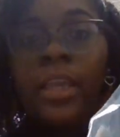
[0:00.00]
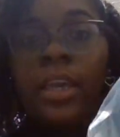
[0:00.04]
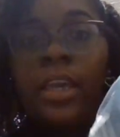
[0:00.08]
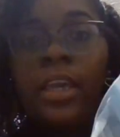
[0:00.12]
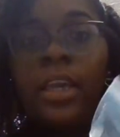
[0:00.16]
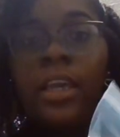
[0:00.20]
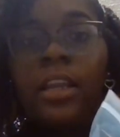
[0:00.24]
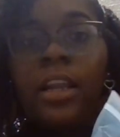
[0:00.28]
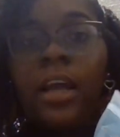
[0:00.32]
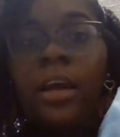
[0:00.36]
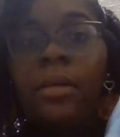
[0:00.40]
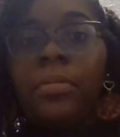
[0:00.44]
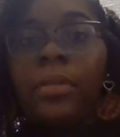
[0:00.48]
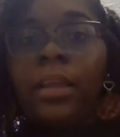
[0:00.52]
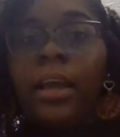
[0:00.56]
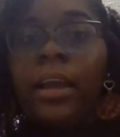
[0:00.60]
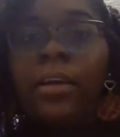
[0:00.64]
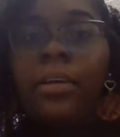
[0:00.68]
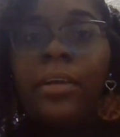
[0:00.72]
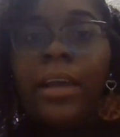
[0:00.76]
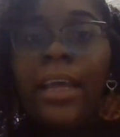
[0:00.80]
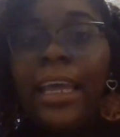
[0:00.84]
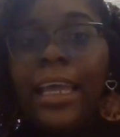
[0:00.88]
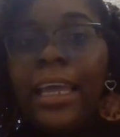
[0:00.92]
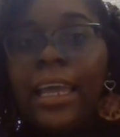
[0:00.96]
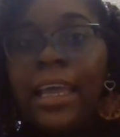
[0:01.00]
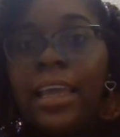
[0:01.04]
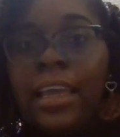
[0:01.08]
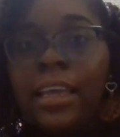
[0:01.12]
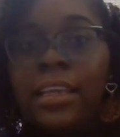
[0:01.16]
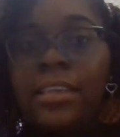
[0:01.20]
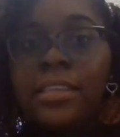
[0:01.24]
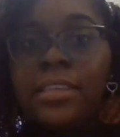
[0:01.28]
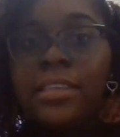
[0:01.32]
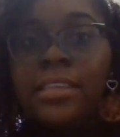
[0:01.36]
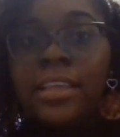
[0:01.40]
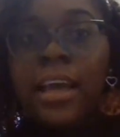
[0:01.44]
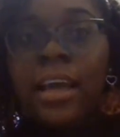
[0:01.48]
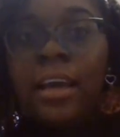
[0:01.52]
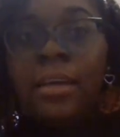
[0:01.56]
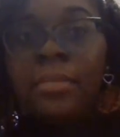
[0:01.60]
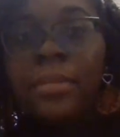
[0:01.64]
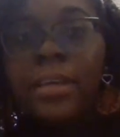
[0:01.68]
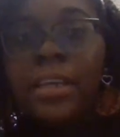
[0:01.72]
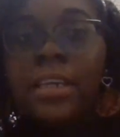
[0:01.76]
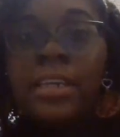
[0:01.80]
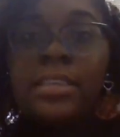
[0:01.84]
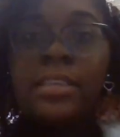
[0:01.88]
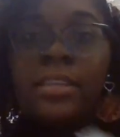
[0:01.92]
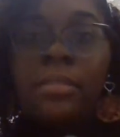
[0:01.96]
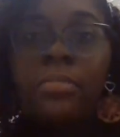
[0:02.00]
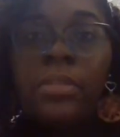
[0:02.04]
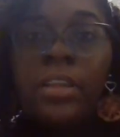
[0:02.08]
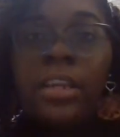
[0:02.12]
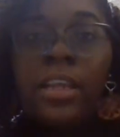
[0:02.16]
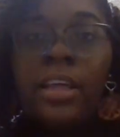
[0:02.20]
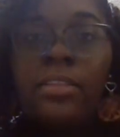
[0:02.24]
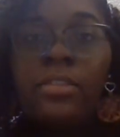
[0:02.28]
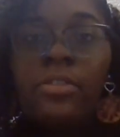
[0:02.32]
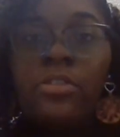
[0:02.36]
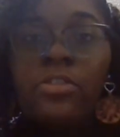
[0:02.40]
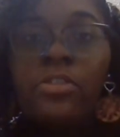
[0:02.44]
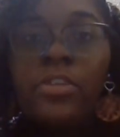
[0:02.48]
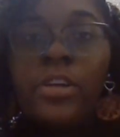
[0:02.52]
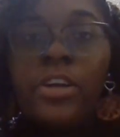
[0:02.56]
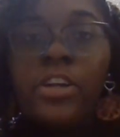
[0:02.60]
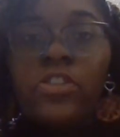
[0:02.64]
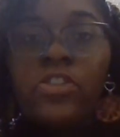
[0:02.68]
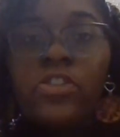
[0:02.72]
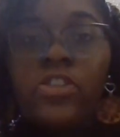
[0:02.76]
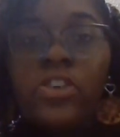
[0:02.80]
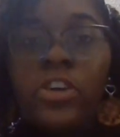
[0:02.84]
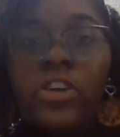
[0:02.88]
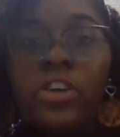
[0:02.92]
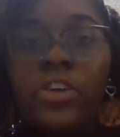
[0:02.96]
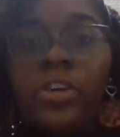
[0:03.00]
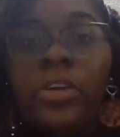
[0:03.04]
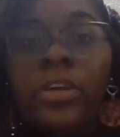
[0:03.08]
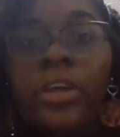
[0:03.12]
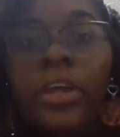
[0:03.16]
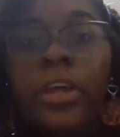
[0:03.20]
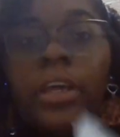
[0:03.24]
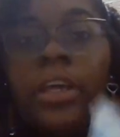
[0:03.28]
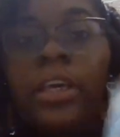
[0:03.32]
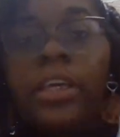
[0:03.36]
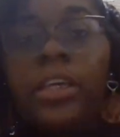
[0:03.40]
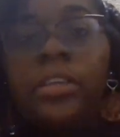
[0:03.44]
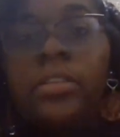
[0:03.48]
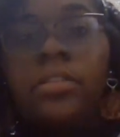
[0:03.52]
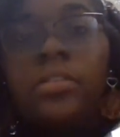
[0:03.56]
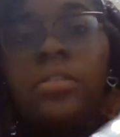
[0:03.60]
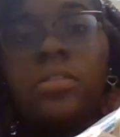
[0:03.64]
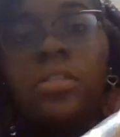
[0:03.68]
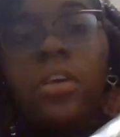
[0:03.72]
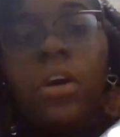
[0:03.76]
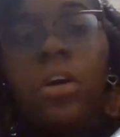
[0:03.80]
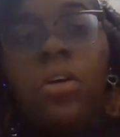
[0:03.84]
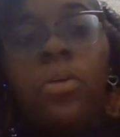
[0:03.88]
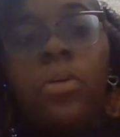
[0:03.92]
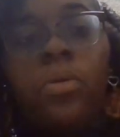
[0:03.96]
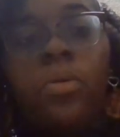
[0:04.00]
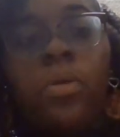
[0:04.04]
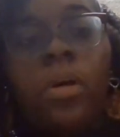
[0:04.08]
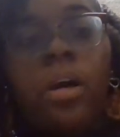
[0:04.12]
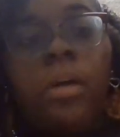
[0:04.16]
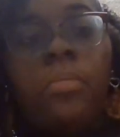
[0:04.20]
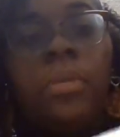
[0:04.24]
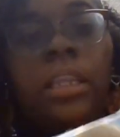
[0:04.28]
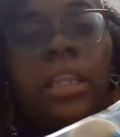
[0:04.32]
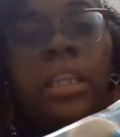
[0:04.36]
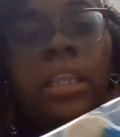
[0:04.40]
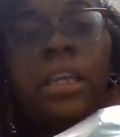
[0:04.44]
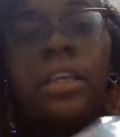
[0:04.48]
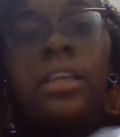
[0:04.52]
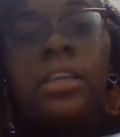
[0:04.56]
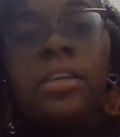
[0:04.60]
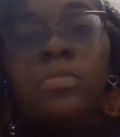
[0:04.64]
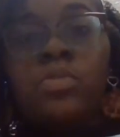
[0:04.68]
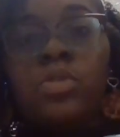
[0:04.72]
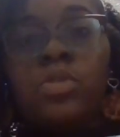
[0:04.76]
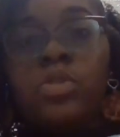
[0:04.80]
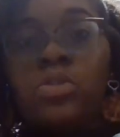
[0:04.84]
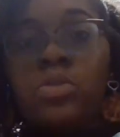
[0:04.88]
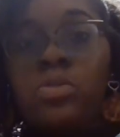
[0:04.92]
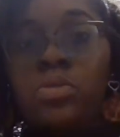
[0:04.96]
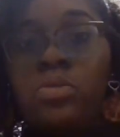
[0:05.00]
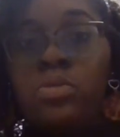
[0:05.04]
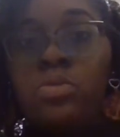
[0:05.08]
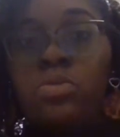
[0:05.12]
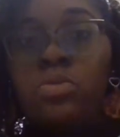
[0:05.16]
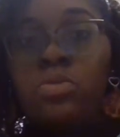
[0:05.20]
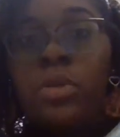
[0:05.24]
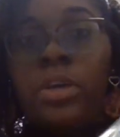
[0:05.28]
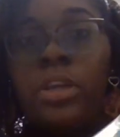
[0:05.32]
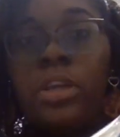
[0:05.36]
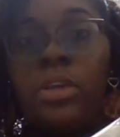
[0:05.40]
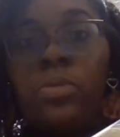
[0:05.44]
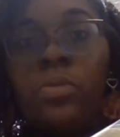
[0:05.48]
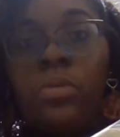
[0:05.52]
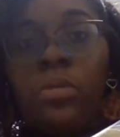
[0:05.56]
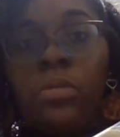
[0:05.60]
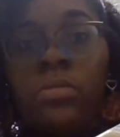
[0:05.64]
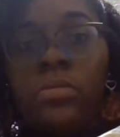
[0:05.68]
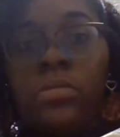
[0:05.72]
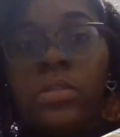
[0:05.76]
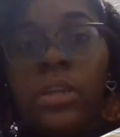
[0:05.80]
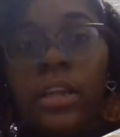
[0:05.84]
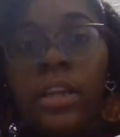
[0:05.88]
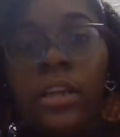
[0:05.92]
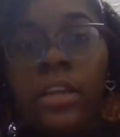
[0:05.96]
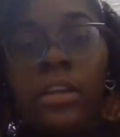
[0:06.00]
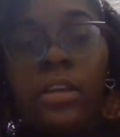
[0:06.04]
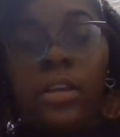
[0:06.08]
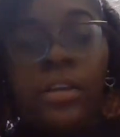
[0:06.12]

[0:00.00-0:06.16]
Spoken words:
And I'm like, okay, it's time to get something out the treasure. And so I'm going to let him choose what he wants out of here.